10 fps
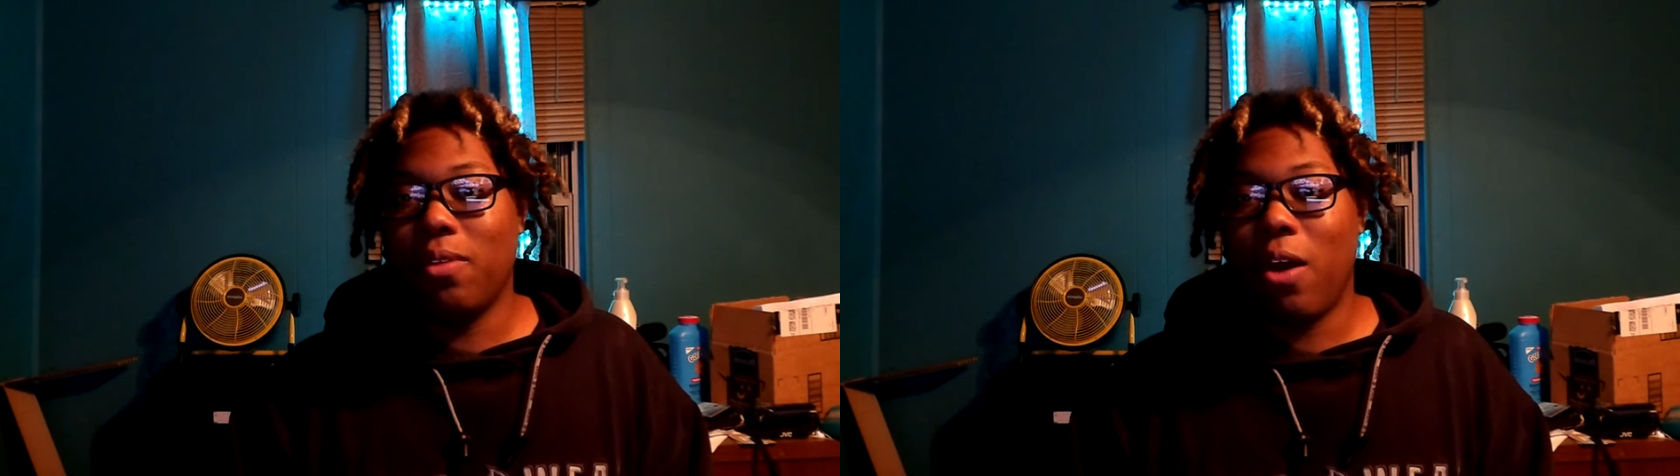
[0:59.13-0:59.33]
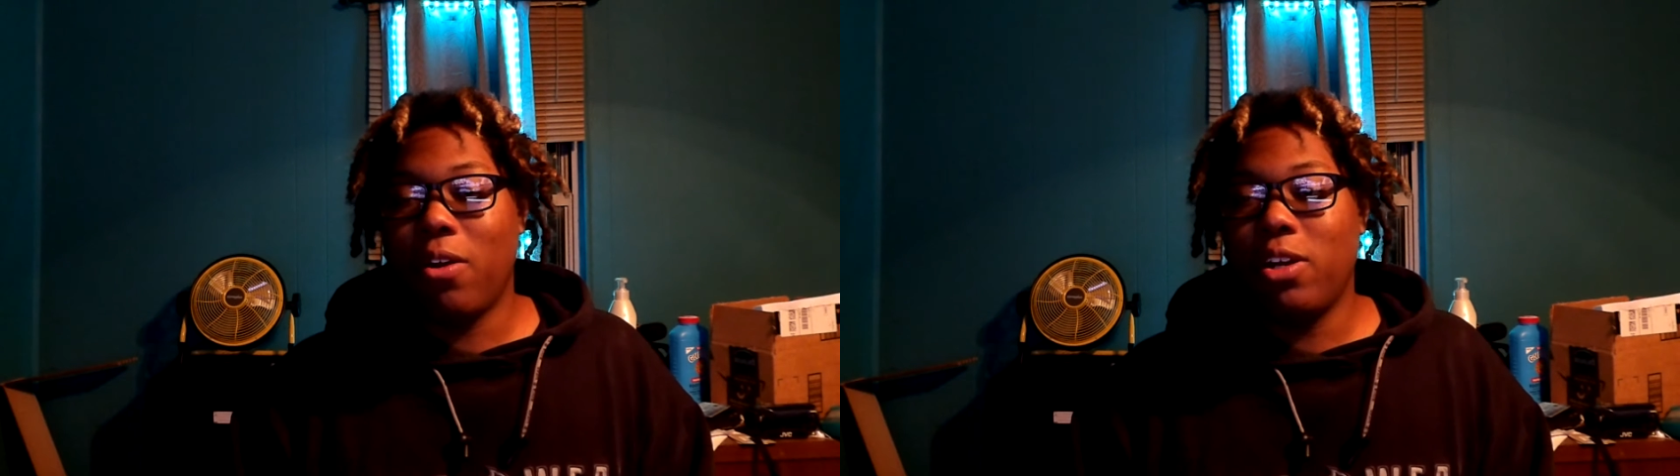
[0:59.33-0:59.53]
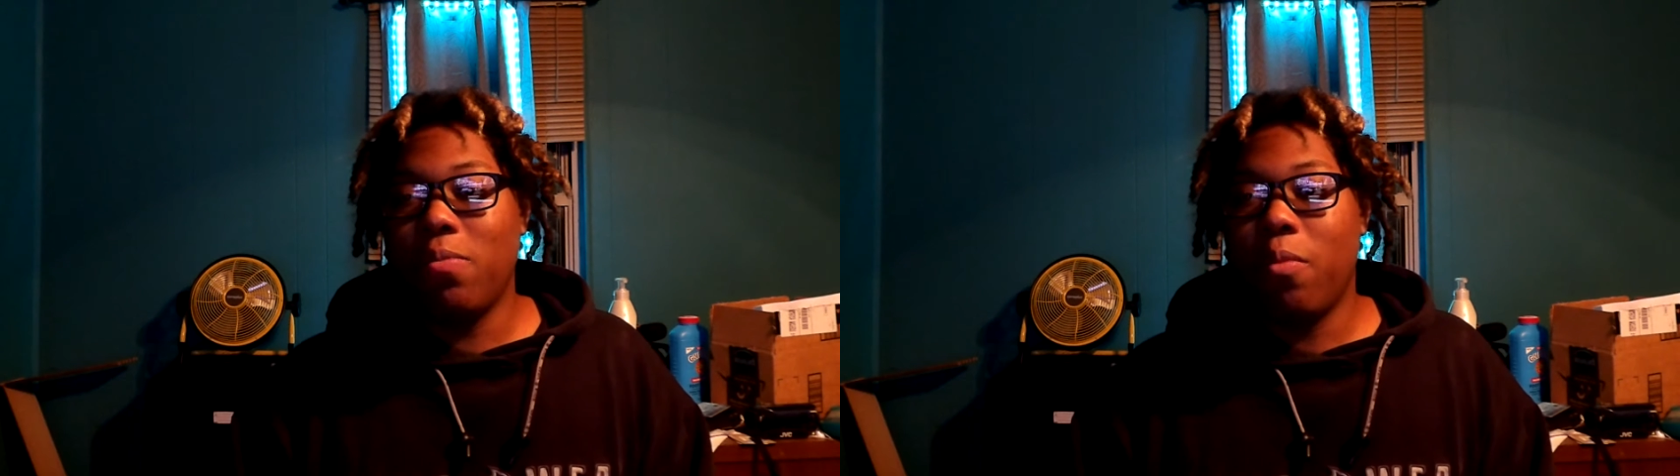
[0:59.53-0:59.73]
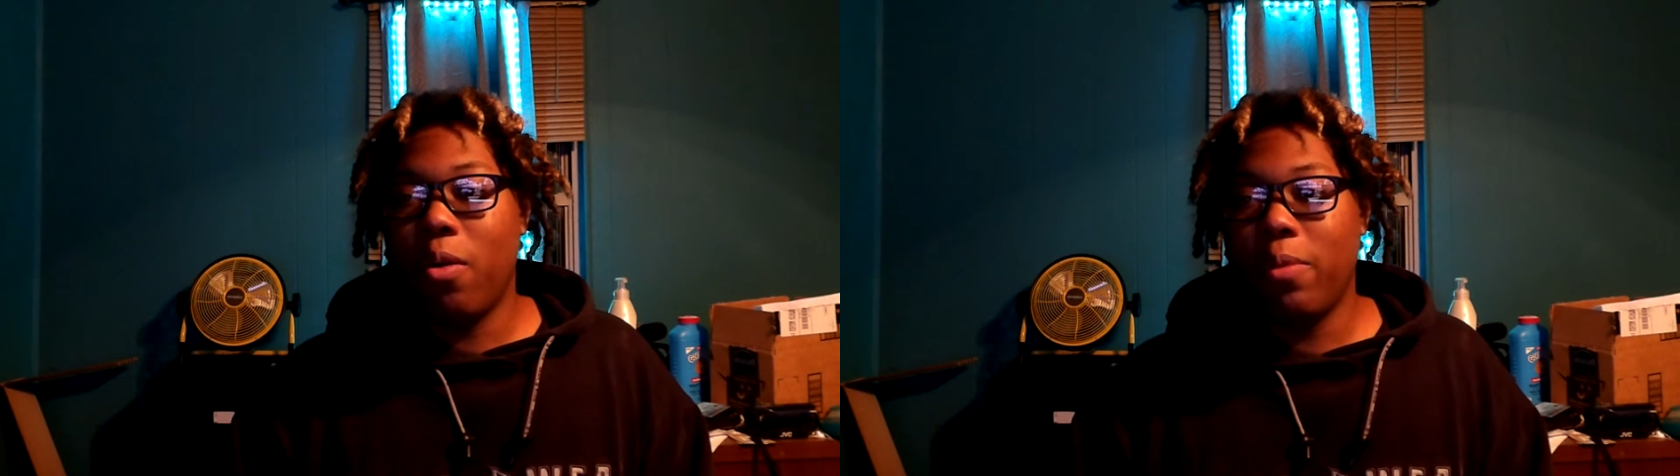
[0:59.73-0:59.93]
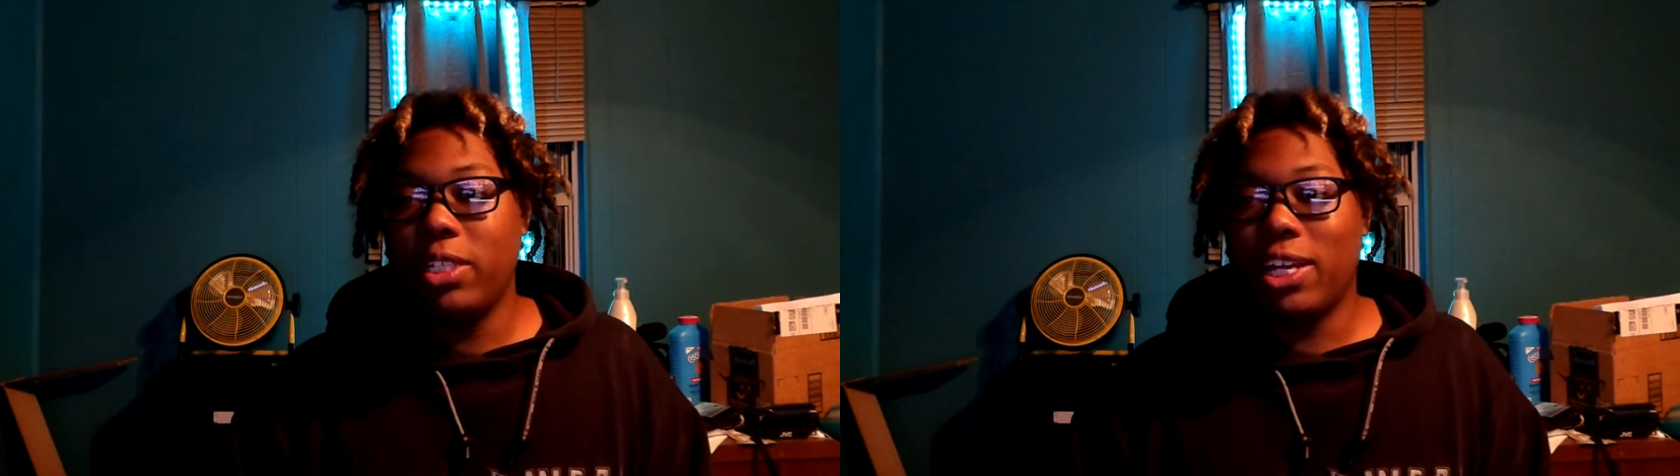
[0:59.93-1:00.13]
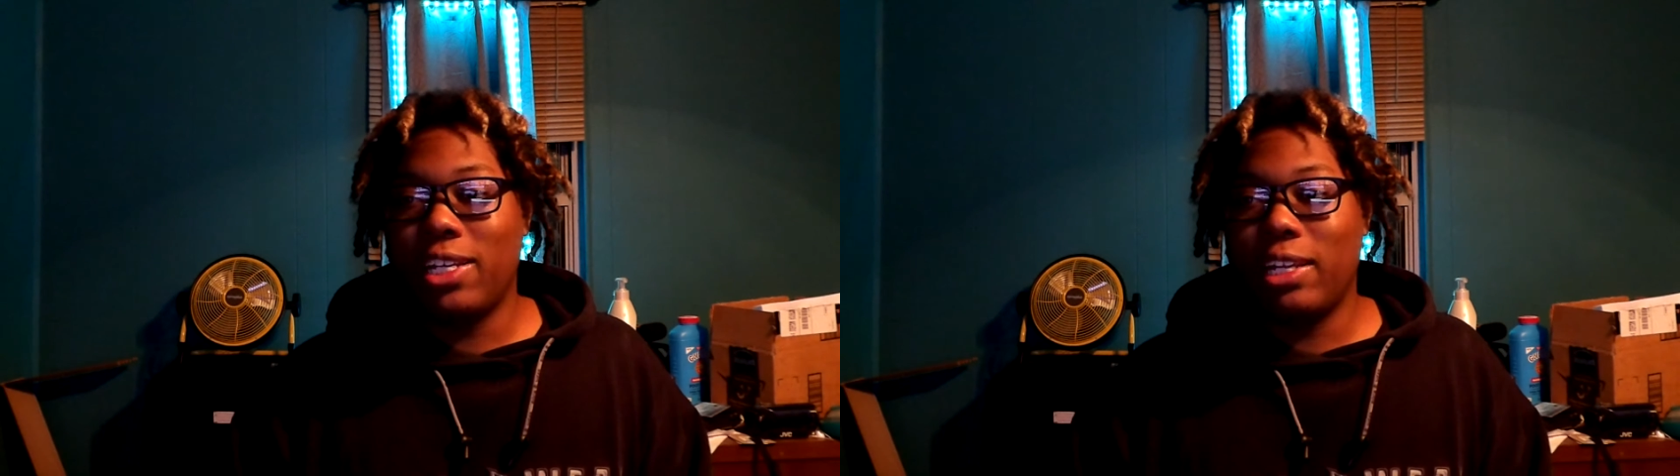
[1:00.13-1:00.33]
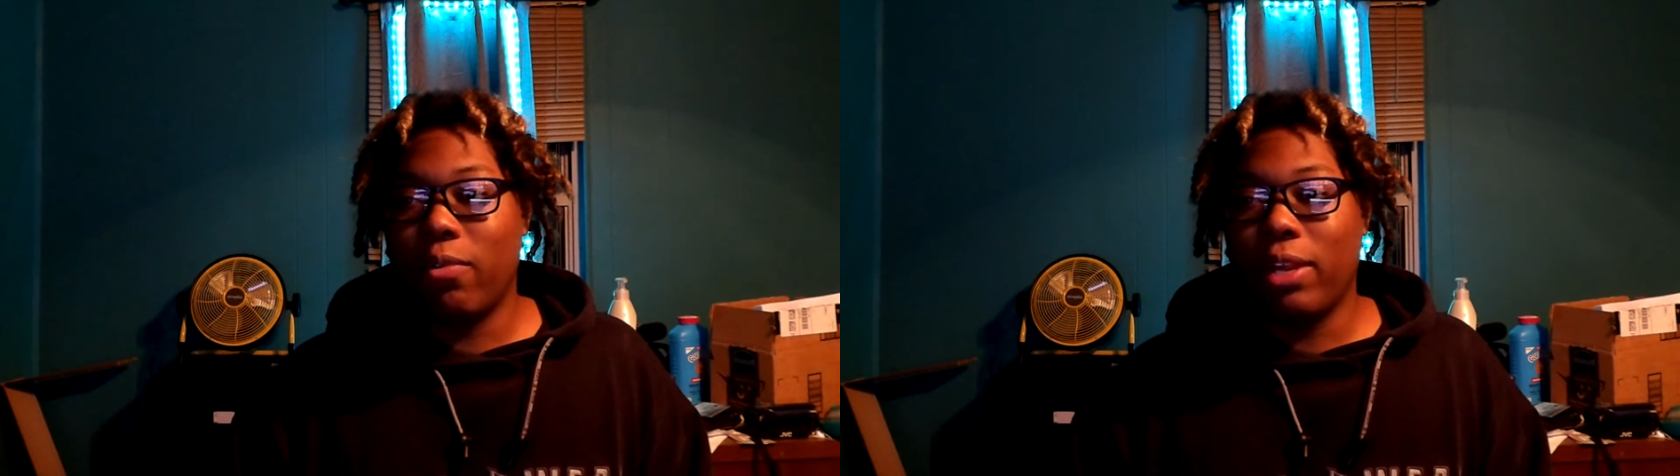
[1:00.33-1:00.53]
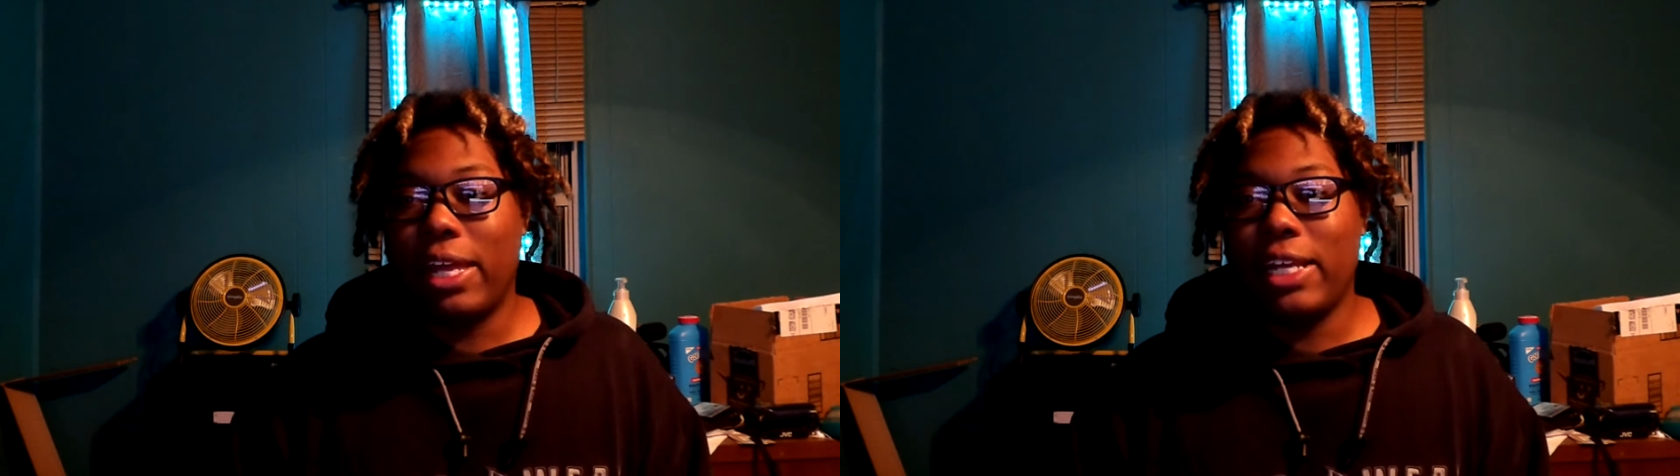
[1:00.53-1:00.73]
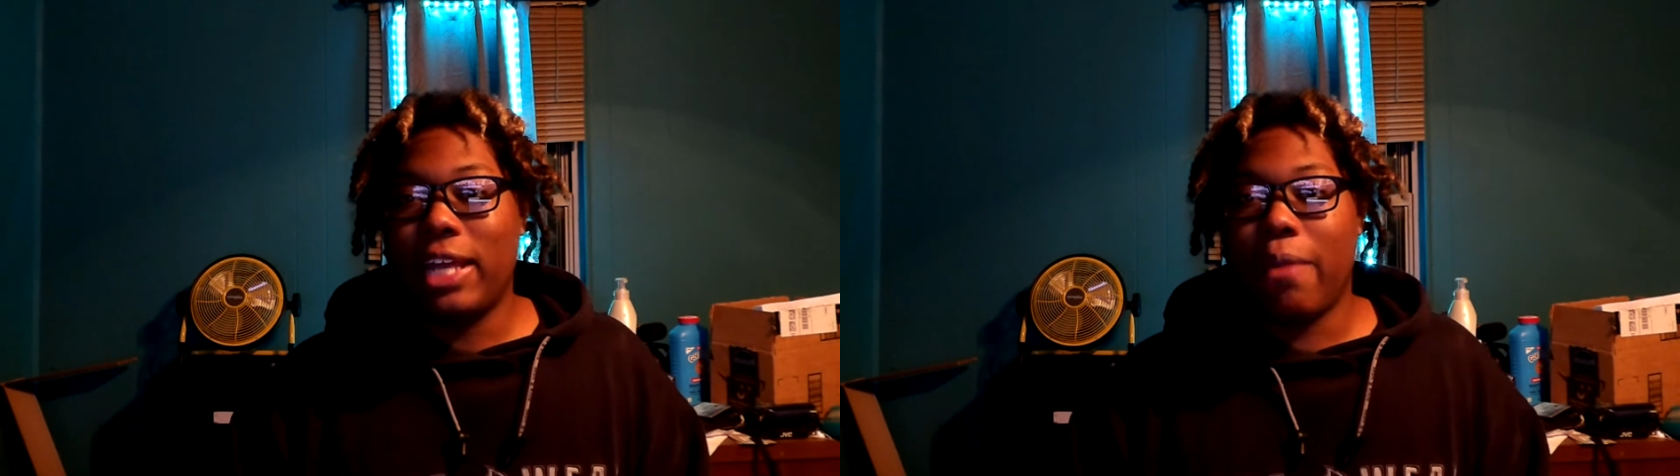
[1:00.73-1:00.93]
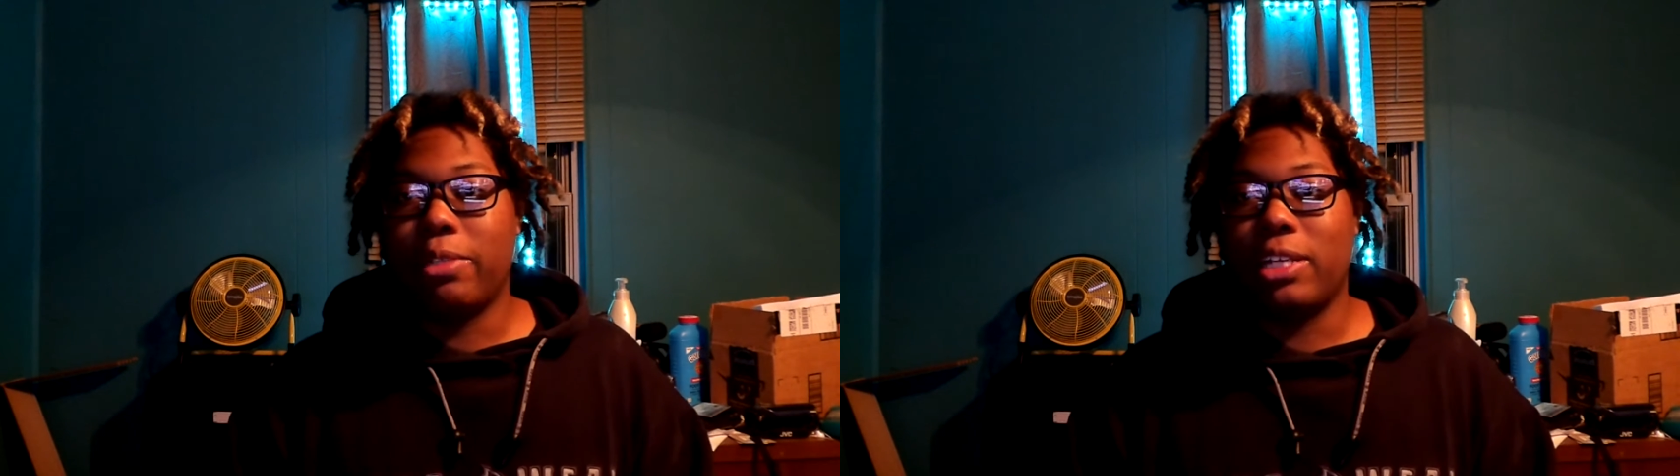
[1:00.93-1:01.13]
I want to do more music-related
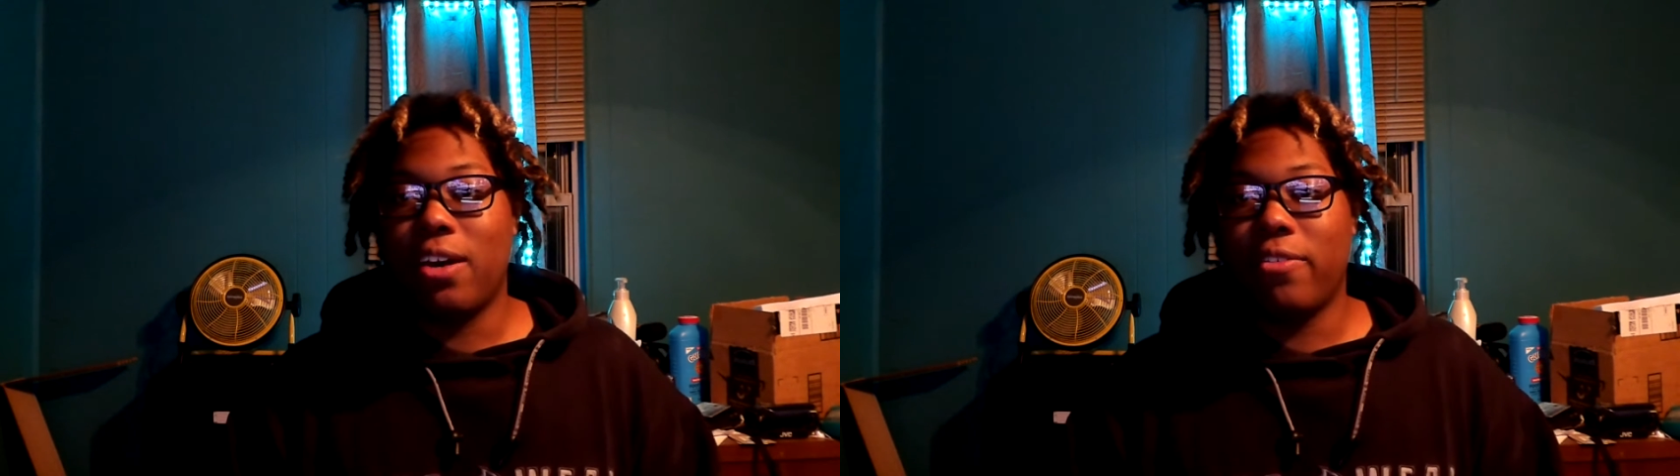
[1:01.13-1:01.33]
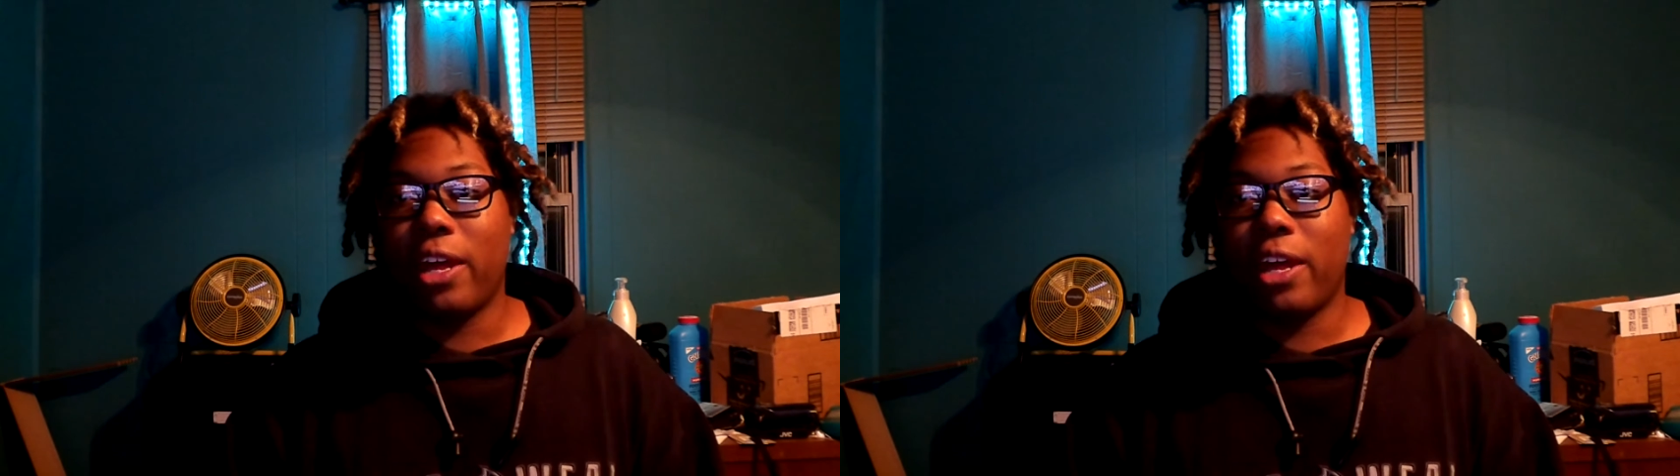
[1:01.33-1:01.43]
type stuff,